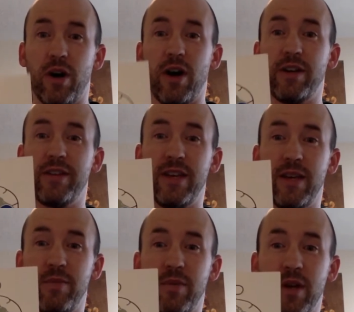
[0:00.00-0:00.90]
our
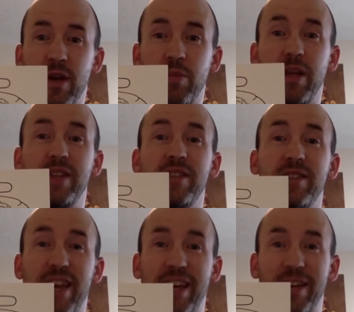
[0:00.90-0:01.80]
team placed
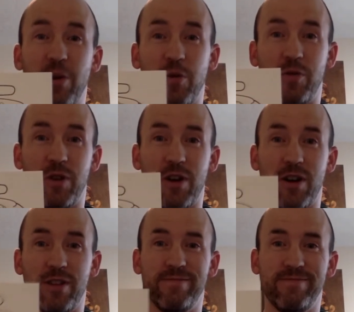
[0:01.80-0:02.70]
second overall.